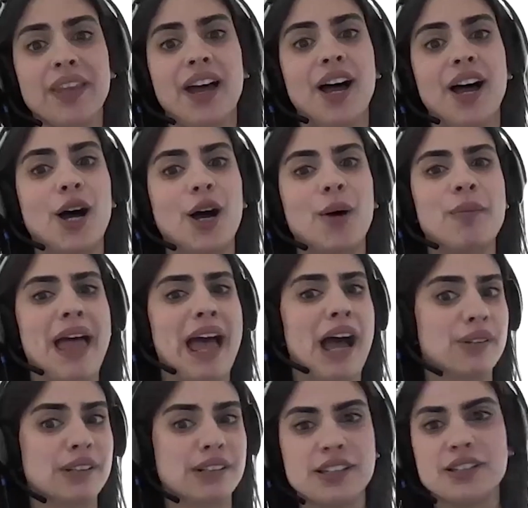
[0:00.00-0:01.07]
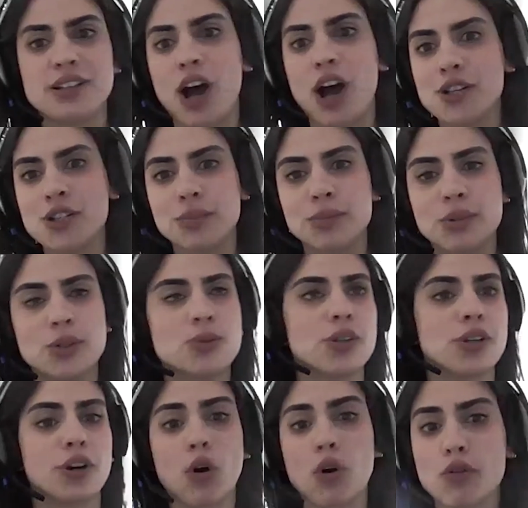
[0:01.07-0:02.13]
How did it contribute to
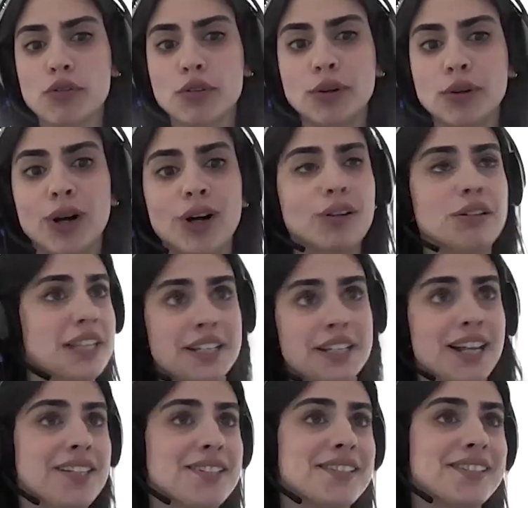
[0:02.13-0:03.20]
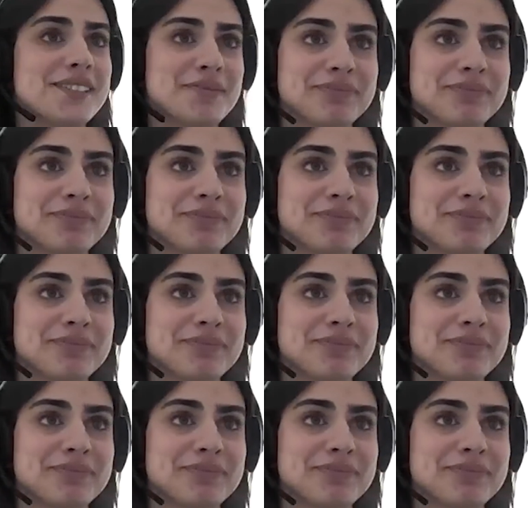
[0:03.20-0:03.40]
your overall success?